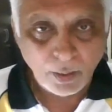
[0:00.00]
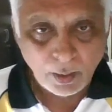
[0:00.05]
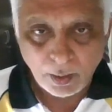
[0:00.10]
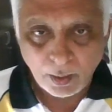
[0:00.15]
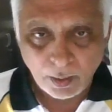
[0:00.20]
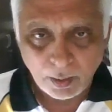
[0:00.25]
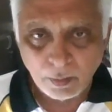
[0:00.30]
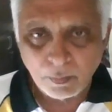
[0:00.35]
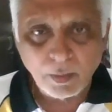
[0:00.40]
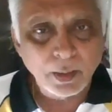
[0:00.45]

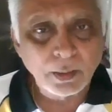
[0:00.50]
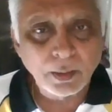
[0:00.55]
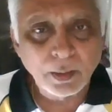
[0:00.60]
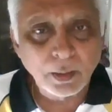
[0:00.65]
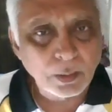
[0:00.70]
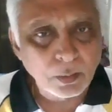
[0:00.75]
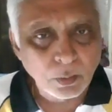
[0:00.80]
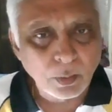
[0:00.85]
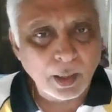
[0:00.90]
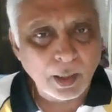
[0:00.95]
Otherwise, these
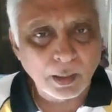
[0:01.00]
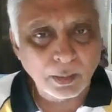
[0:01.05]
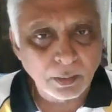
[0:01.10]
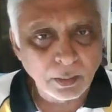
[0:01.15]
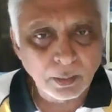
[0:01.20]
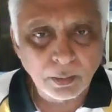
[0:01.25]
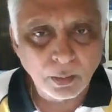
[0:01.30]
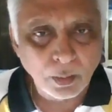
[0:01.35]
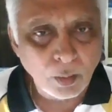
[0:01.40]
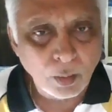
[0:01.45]
two
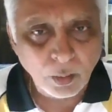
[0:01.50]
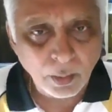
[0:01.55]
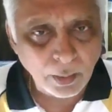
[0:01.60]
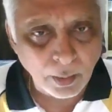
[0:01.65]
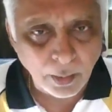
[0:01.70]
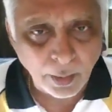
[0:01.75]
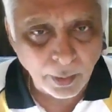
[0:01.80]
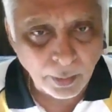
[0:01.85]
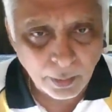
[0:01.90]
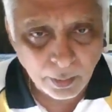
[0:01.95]
actions are not
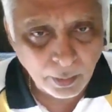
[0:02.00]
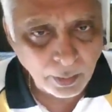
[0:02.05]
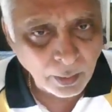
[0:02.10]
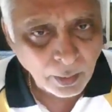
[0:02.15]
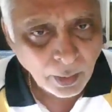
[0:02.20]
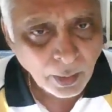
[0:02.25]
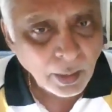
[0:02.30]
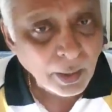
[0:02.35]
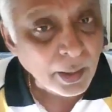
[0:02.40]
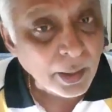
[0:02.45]
connected
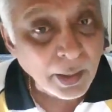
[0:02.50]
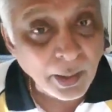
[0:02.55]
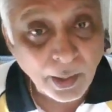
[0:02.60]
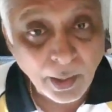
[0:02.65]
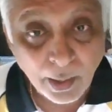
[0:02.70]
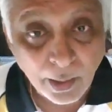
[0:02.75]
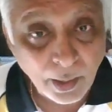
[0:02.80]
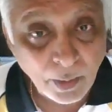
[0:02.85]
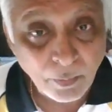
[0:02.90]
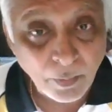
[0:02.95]
in
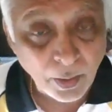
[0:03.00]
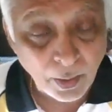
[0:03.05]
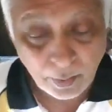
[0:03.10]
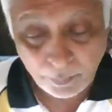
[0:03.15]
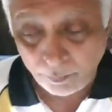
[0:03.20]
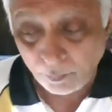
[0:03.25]
any way.